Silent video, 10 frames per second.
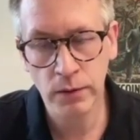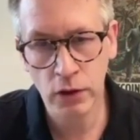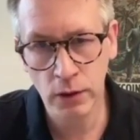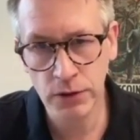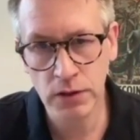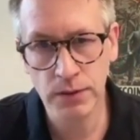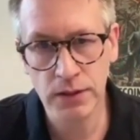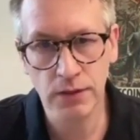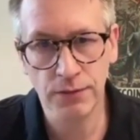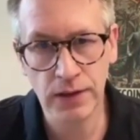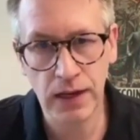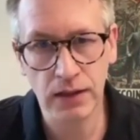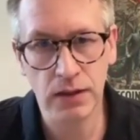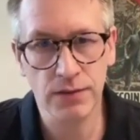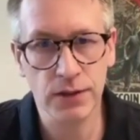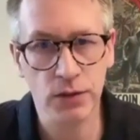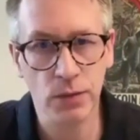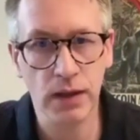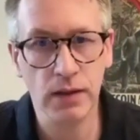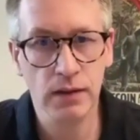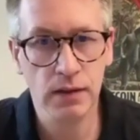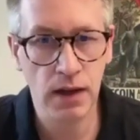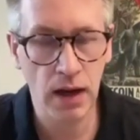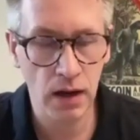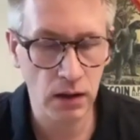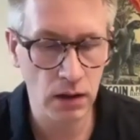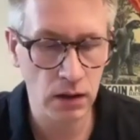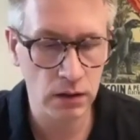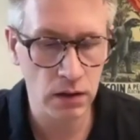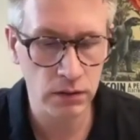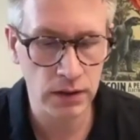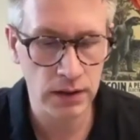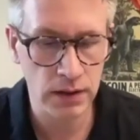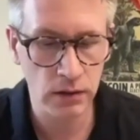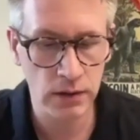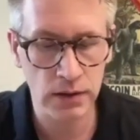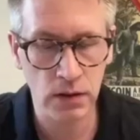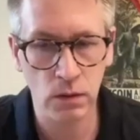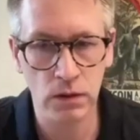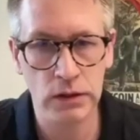crypto specific narratives as well uh, on the in this call.